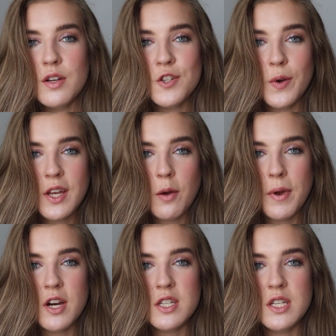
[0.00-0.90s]
So in
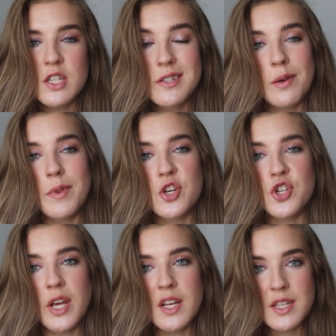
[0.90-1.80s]
comparison to some of the
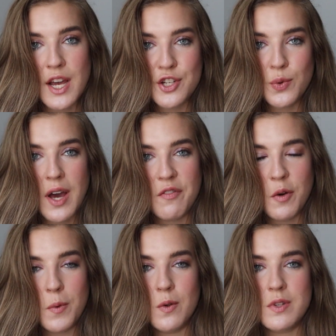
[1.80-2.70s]
shades I do have
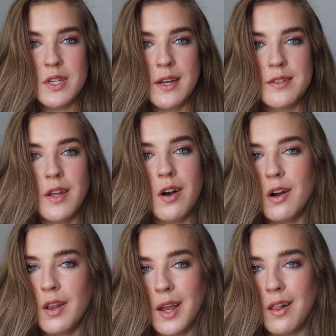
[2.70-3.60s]
from Nudestix that
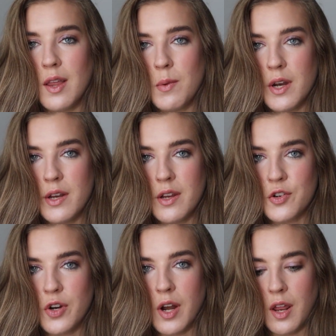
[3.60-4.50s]
aren't like limited
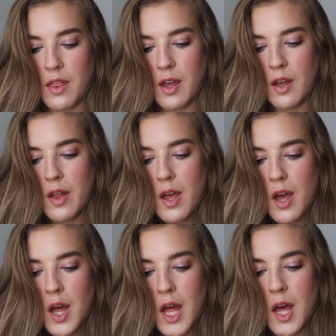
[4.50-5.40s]
edition or anything,
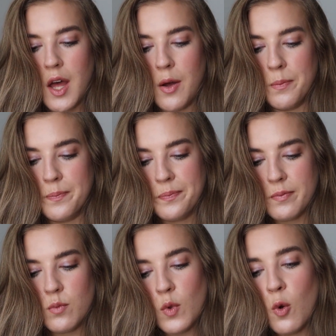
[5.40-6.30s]

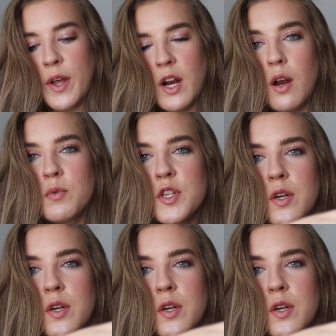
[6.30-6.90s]
well, here, I'm just